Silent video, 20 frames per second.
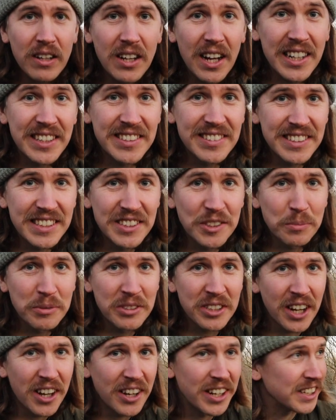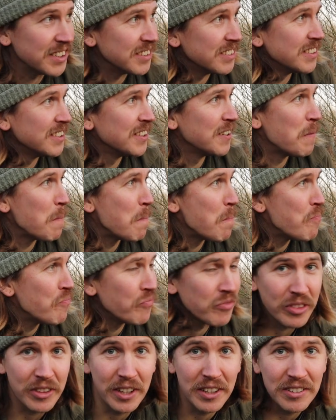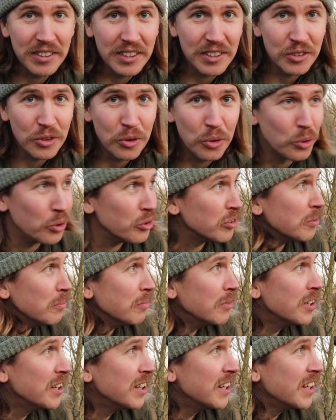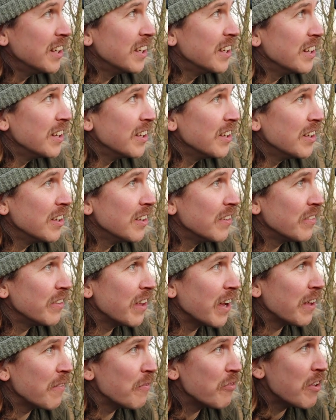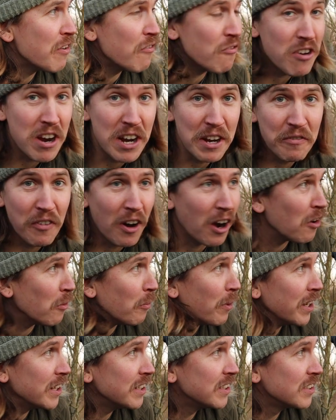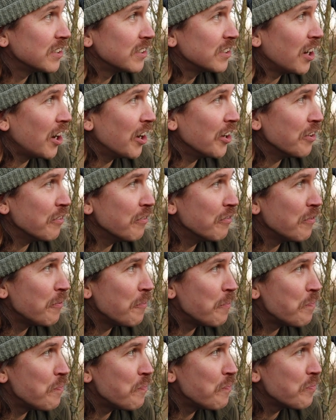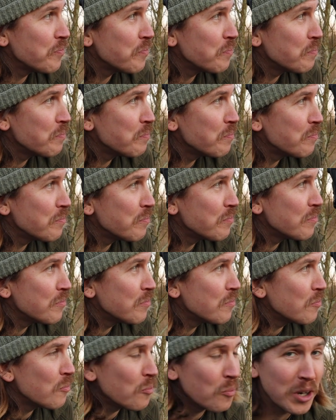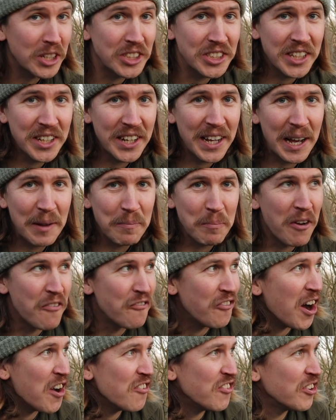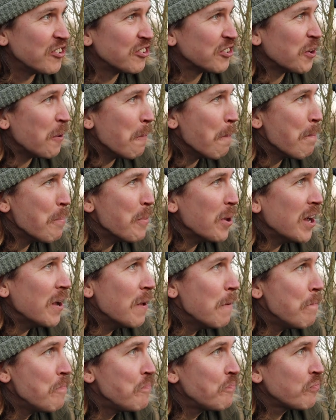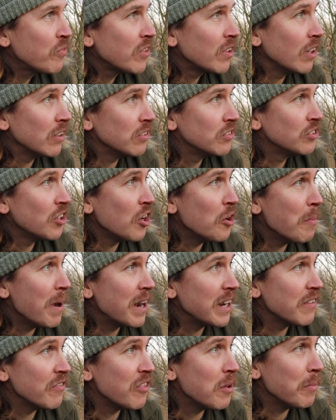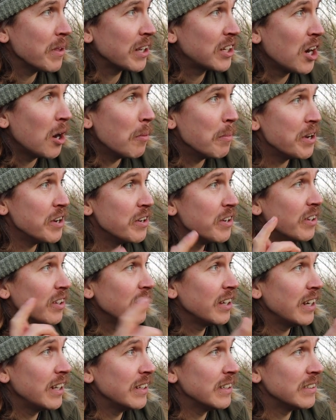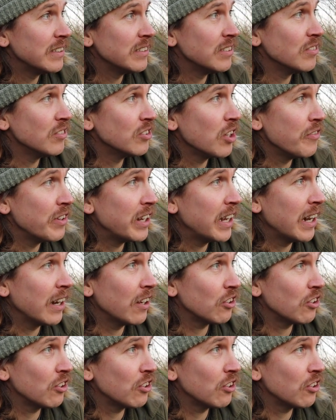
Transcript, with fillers: I can see some starlings. This is awesome. They're, they're really far away, kind of wishing I had my 500 on, but there's so many of them, they're coming in the distance over the hill.